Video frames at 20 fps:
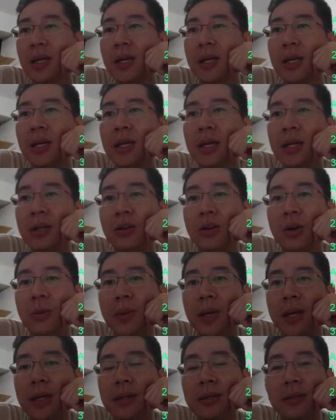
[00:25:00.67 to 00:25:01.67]
in the
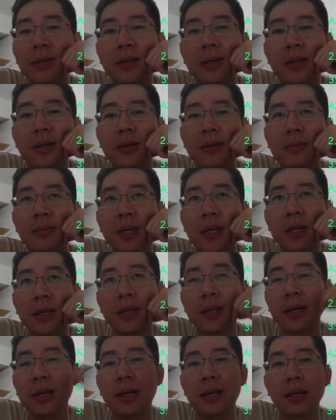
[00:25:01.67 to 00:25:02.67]
comments. And
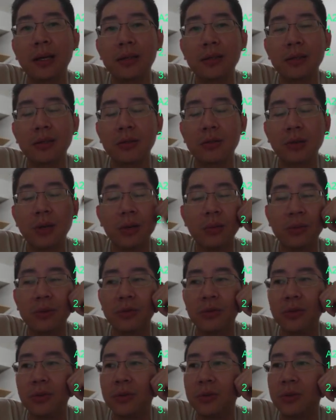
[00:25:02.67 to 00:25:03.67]
yeah, like and subscribe if
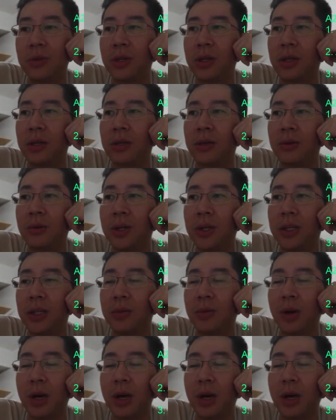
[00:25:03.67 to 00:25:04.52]
you want to hear more